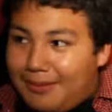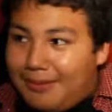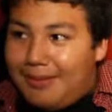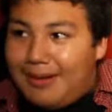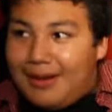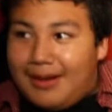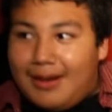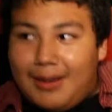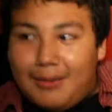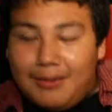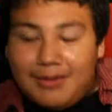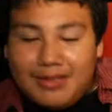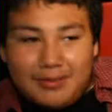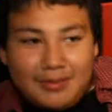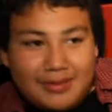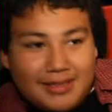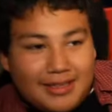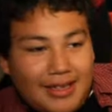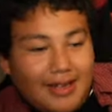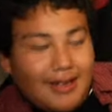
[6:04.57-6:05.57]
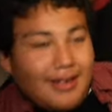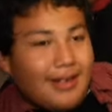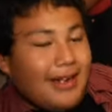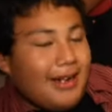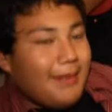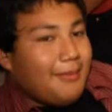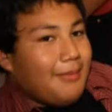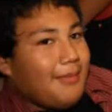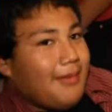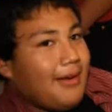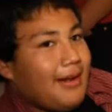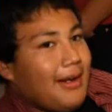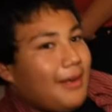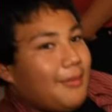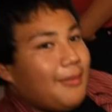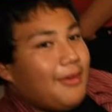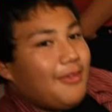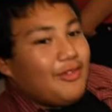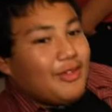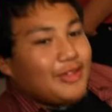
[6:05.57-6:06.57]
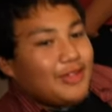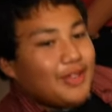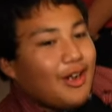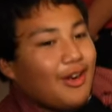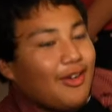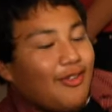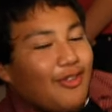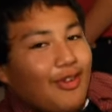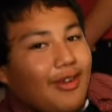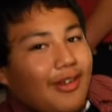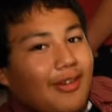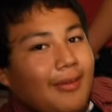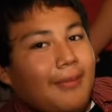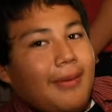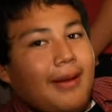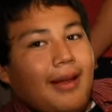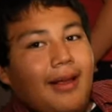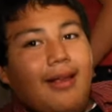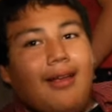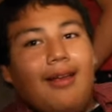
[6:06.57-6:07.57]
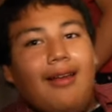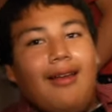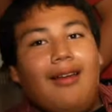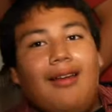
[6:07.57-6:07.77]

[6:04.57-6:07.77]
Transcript: My name is Misal, and I'm a photographer on the play.